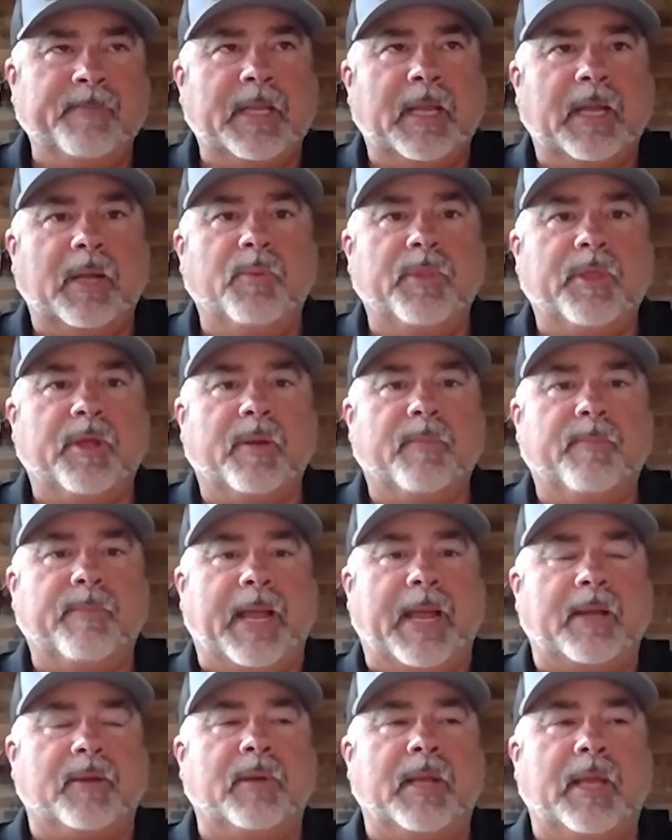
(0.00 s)
with her
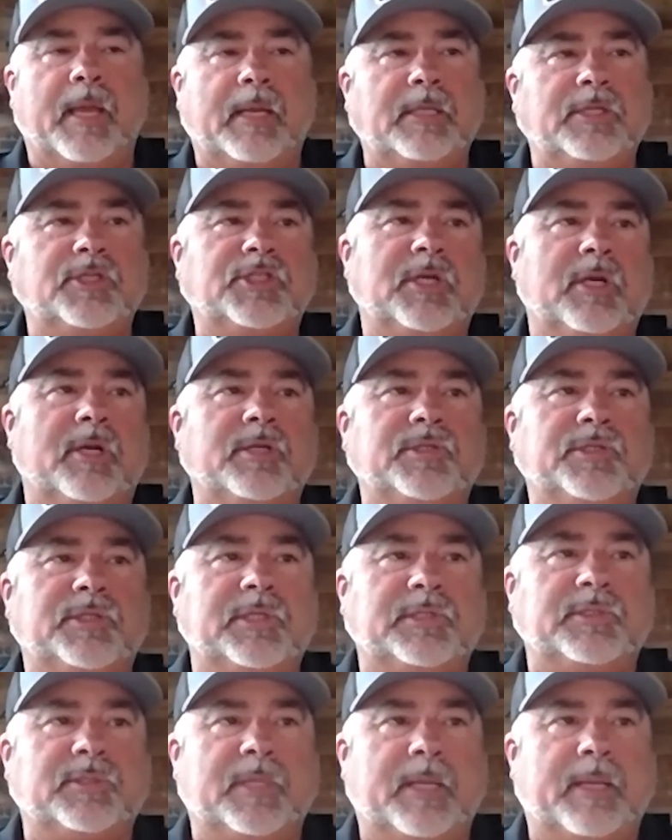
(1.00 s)
background. And Sherry's
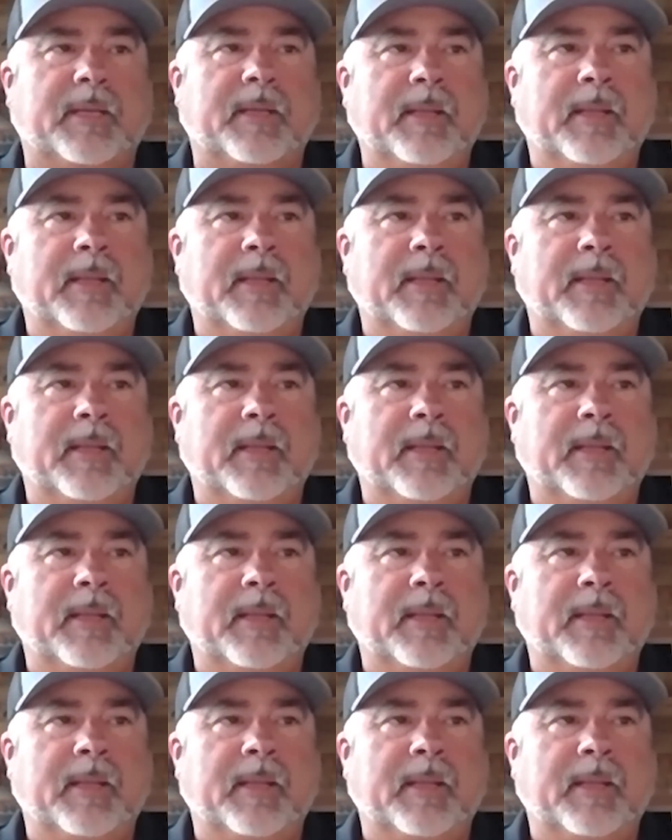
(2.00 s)
just a